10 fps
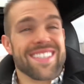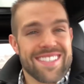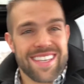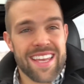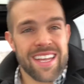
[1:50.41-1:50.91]

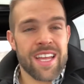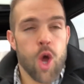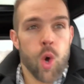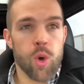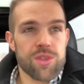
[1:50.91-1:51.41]
sin
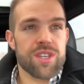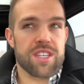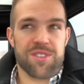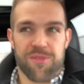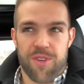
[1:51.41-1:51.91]
holds
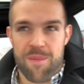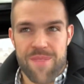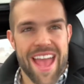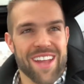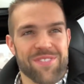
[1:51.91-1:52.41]
us from
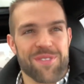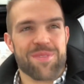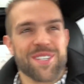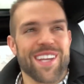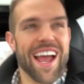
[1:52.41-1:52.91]
that, from
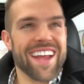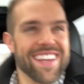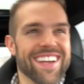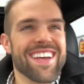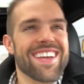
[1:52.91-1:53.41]

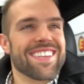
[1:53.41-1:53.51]
shining.